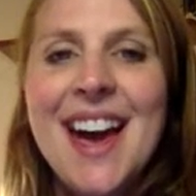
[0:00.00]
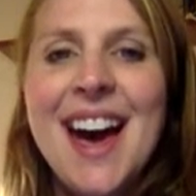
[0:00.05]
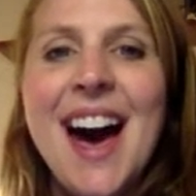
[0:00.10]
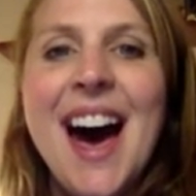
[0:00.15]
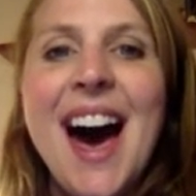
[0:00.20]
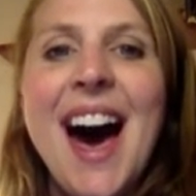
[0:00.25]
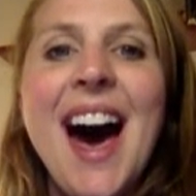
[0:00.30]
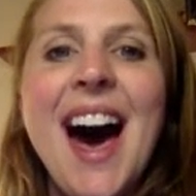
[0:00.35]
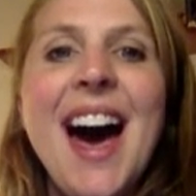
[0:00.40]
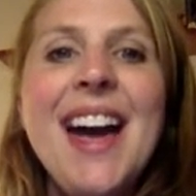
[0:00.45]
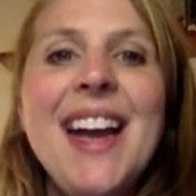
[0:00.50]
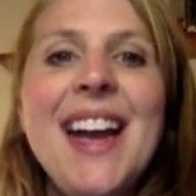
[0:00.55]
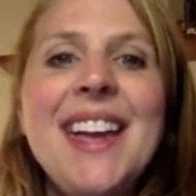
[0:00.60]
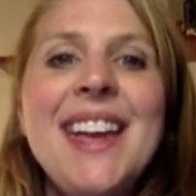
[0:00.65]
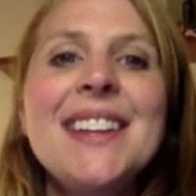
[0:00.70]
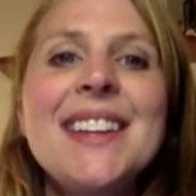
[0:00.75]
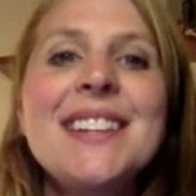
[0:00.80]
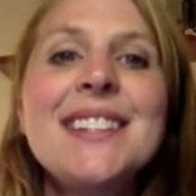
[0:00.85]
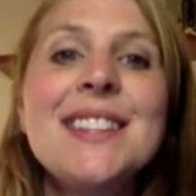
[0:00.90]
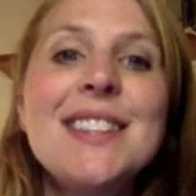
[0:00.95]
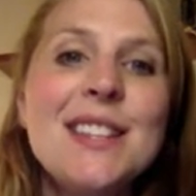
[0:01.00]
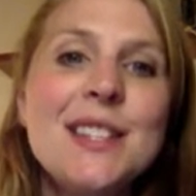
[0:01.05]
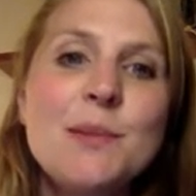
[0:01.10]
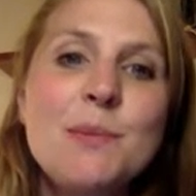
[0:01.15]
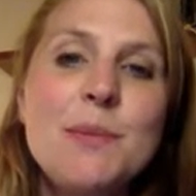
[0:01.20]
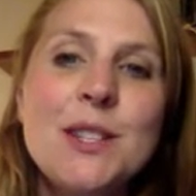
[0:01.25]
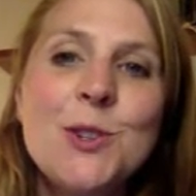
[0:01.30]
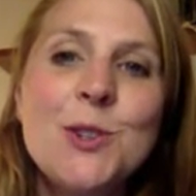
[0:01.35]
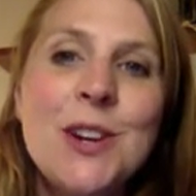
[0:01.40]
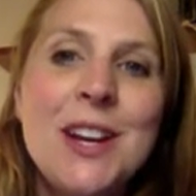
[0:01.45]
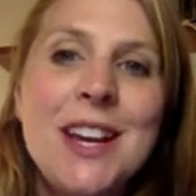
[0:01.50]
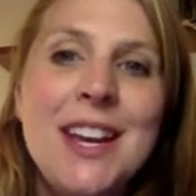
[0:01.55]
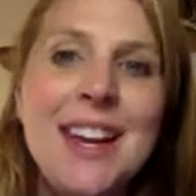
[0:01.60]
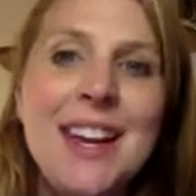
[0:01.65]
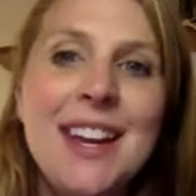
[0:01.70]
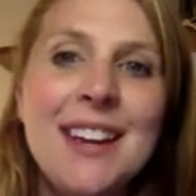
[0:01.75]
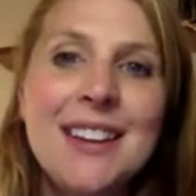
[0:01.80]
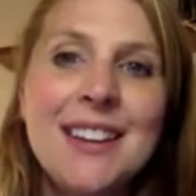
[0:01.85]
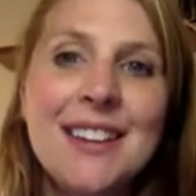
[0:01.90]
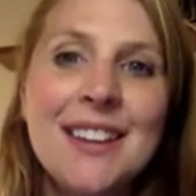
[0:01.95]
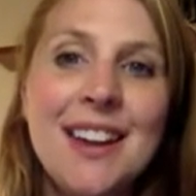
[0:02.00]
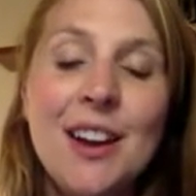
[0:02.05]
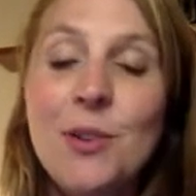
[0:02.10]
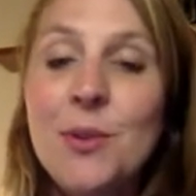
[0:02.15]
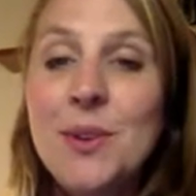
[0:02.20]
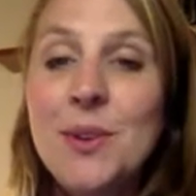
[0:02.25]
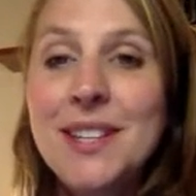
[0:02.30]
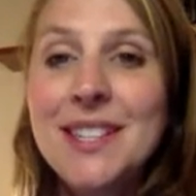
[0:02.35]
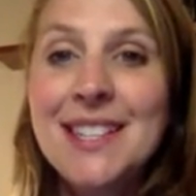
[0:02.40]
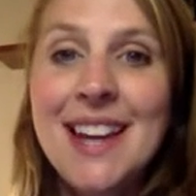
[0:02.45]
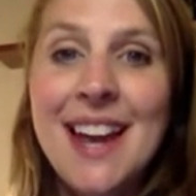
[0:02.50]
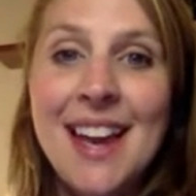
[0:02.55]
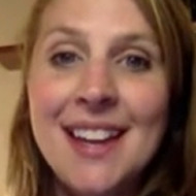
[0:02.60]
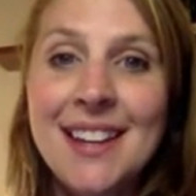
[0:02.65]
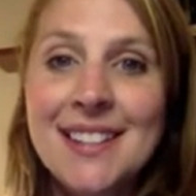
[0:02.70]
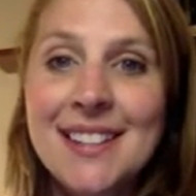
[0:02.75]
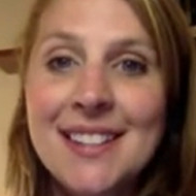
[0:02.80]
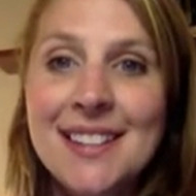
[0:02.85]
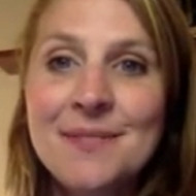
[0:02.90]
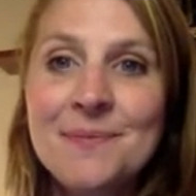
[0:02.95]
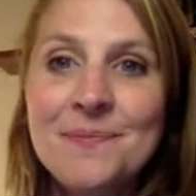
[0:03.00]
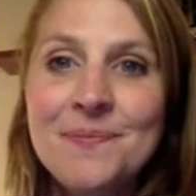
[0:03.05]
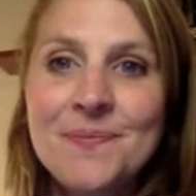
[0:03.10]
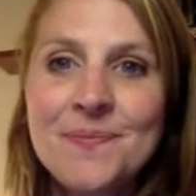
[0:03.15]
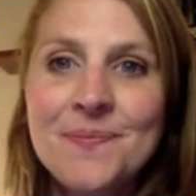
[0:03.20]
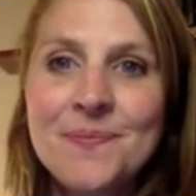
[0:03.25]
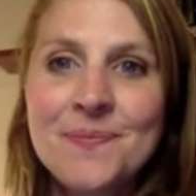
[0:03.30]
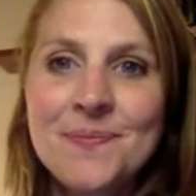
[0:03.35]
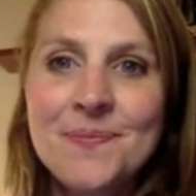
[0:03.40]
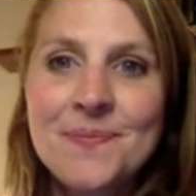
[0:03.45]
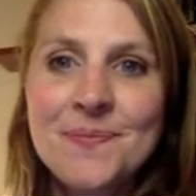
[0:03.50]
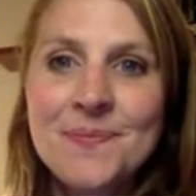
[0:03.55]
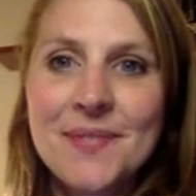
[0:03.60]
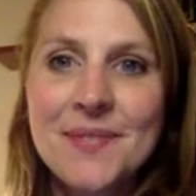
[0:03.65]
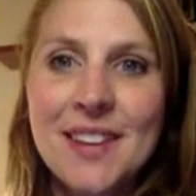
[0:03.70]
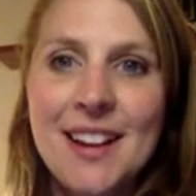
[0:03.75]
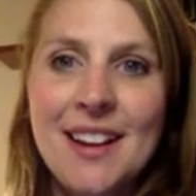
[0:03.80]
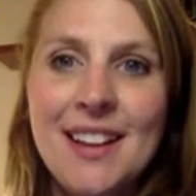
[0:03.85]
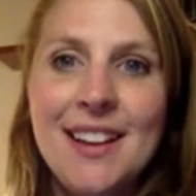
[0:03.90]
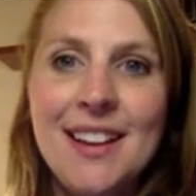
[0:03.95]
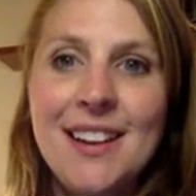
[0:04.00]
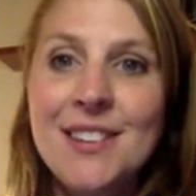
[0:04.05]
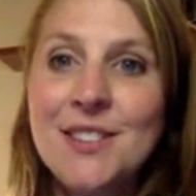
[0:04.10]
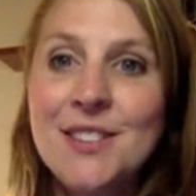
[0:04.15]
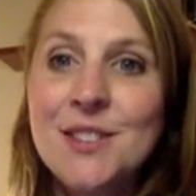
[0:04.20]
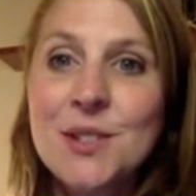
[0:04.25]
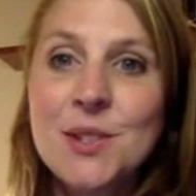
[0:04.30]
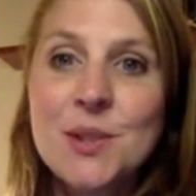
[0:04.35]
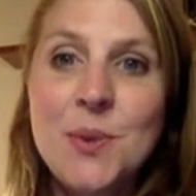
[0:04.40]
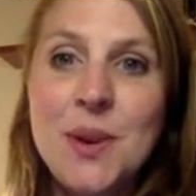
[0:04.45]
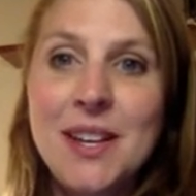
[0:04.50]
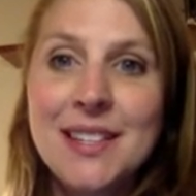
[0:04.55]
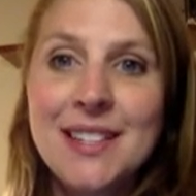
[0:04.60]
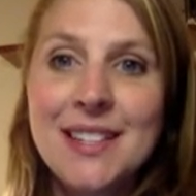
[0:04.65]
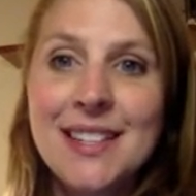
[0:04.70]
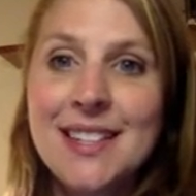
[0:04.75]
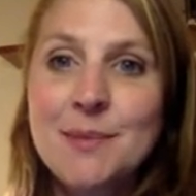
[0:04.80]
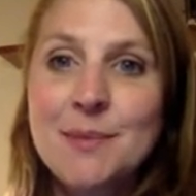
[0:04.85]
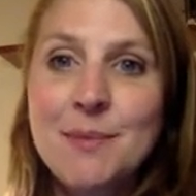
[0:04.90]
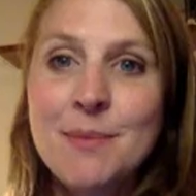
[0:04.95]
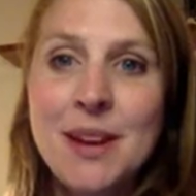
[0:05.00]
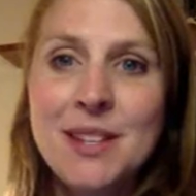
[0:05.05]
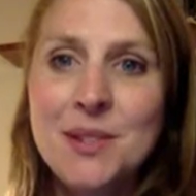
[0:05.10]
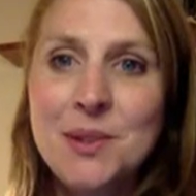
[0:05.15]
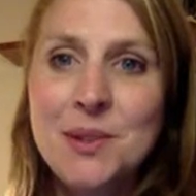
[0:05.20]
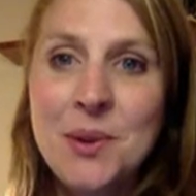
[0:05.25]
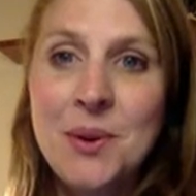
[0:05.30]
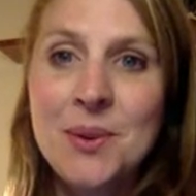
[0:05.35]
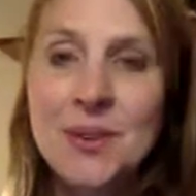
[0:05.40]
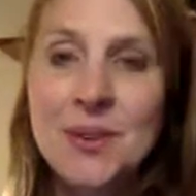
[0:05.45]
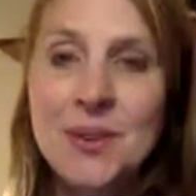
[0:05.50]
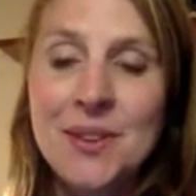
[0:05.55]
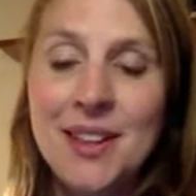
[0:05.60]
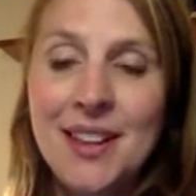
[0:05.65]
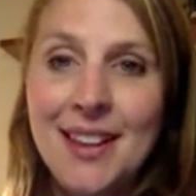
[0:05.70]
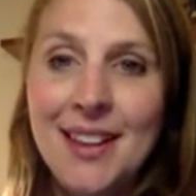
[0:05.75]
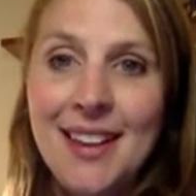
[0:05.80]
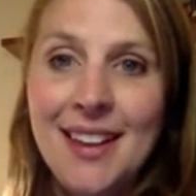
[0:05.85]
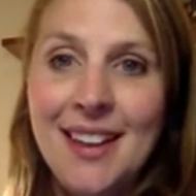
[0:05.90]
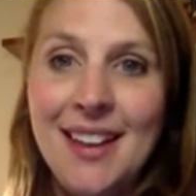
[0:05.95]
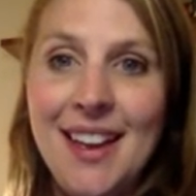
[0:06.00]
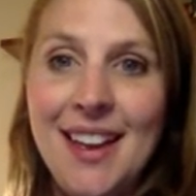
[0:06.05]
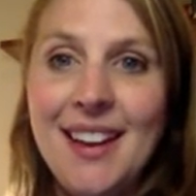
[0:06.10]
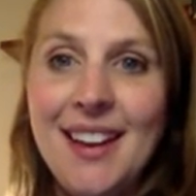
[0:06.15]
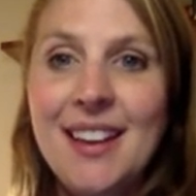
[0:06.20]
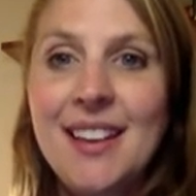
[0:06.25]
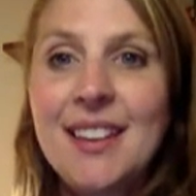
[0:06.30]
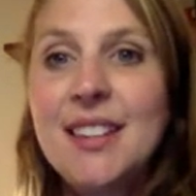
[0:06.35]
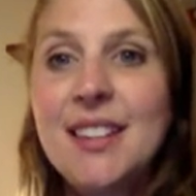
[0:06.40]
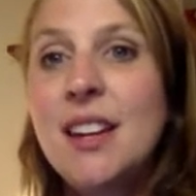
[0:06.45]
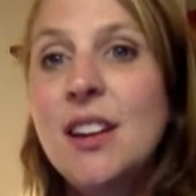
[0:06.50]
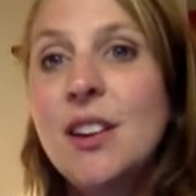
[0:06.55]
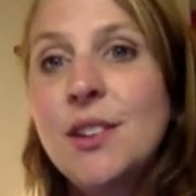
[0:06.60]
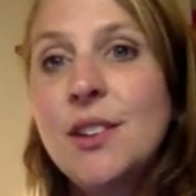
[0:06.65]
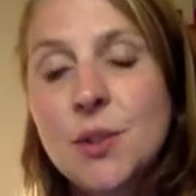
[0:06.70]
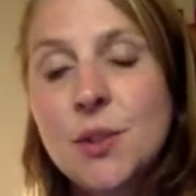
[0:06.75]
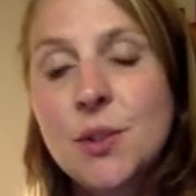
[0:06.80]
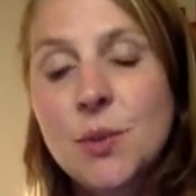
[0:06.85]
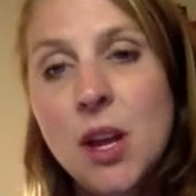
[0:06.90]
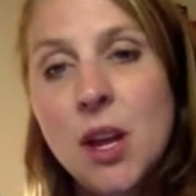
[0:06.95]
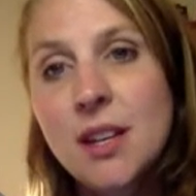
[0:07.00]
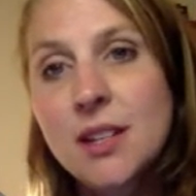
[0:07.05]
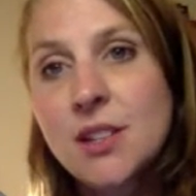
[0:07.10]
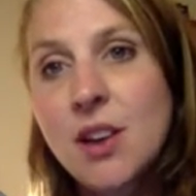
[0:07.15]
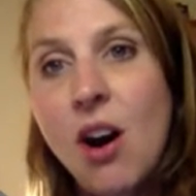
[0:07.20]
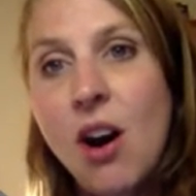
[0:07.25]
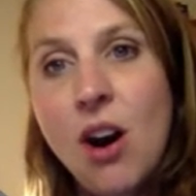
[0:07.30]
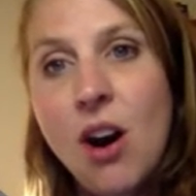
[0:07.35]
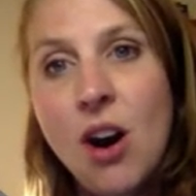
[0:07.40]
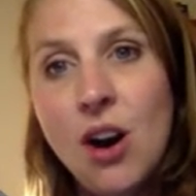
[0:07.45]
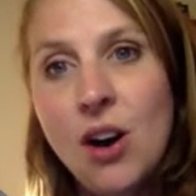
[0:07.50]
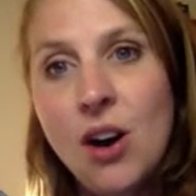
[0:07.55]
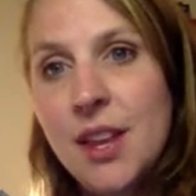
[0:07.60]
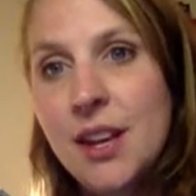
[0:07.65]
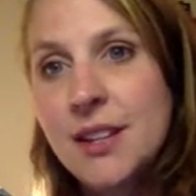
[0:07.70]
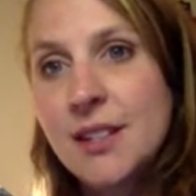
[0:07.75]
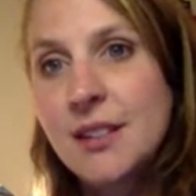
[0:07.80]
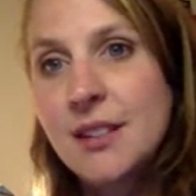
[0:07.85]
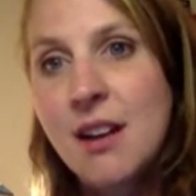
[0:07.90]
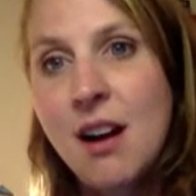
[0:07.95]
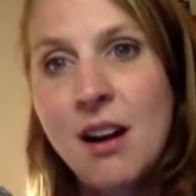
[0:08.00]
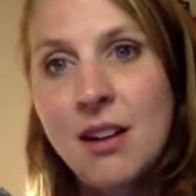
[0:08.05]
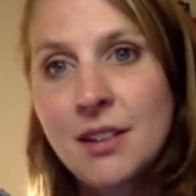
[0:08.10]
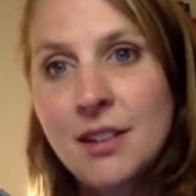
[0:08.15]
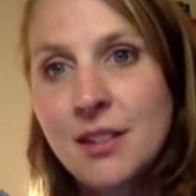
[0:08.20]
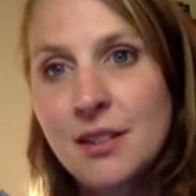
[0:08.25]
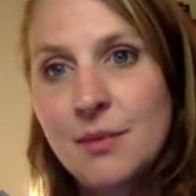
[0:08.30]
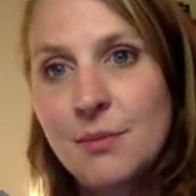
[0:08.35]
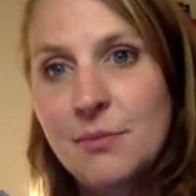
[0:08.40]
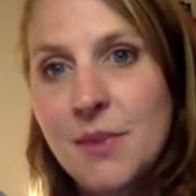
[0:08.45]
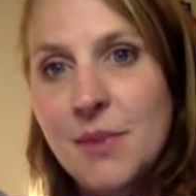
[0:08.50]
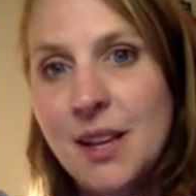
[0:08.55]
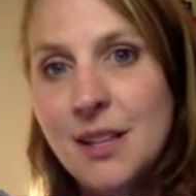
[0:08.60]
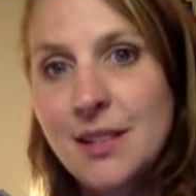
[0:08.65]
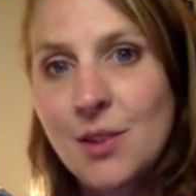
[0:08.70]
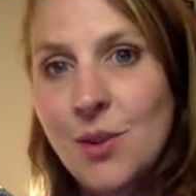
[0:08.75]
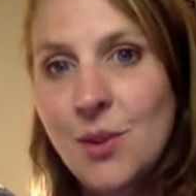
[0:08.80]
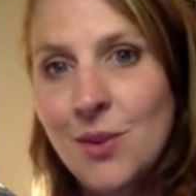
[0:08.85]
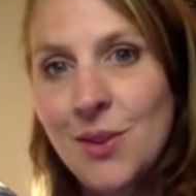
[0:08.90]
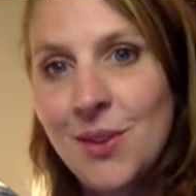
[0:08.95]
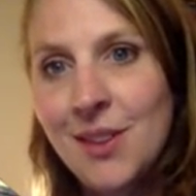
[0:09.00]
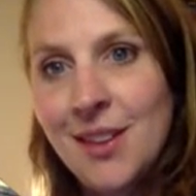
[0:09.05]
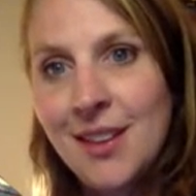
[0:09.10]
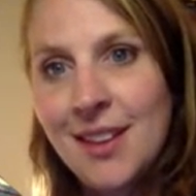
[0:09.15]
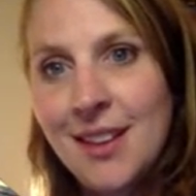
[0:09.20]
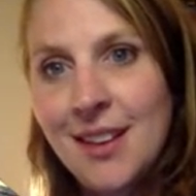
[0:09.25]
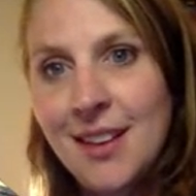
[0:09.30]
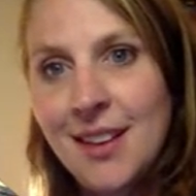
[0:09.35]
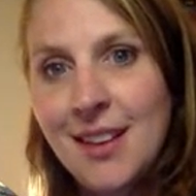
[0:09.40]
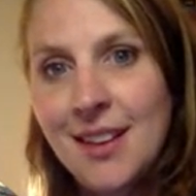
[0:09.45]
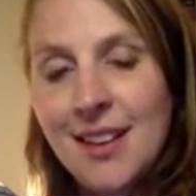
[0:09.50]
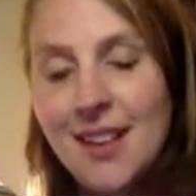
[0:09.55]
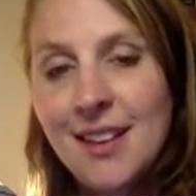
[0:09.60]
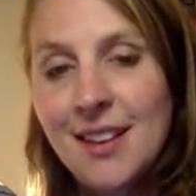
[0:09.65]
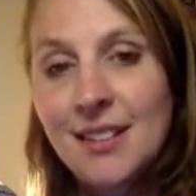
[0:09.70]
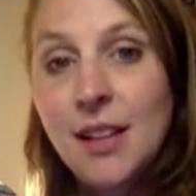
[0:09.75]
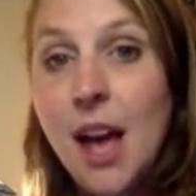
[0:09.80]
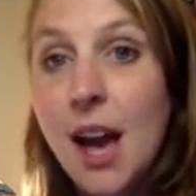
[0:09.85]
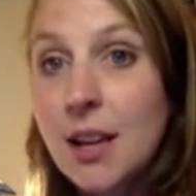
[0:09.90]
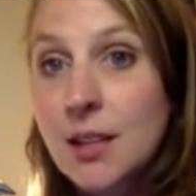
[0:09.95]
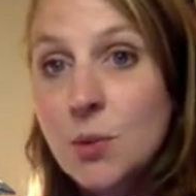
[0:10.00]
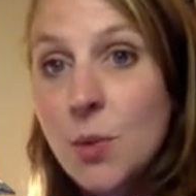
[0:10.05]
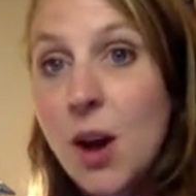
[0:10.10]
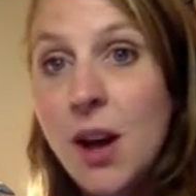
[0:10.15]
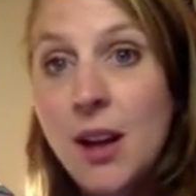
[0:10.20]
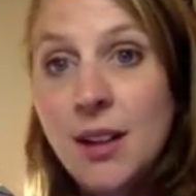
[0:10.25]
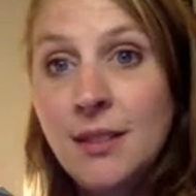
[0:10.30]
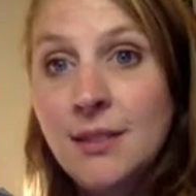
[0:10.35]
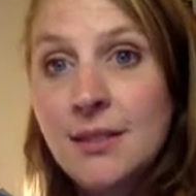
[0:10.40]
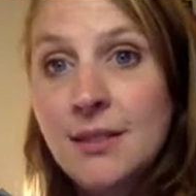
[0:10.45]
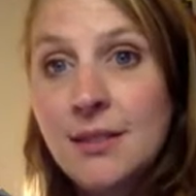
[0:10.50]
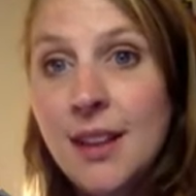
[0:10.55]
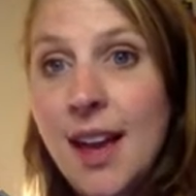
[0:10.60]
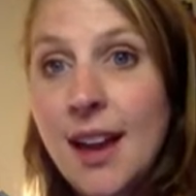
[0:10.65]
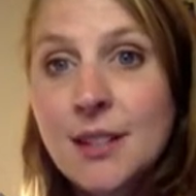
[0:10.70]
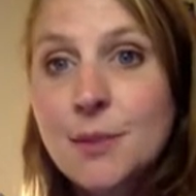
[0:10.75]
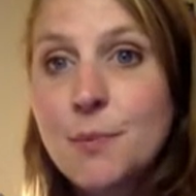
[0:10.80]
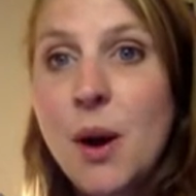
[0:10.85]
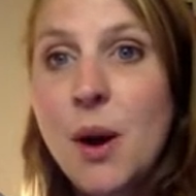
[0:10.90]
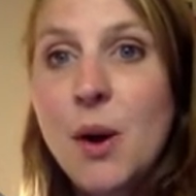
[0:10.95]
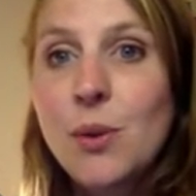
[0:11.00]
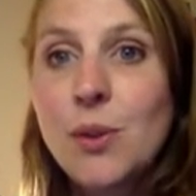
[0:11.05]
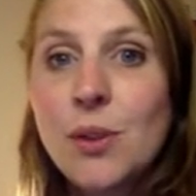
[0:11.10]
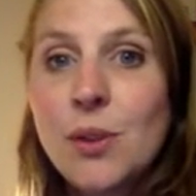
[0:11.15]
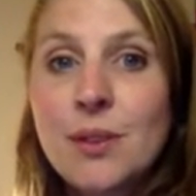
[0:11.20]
I and this mystery, here we stand. Clear and sweet is my soul, and clear and sweet is all that is not my soul. Lacks one, lacks both.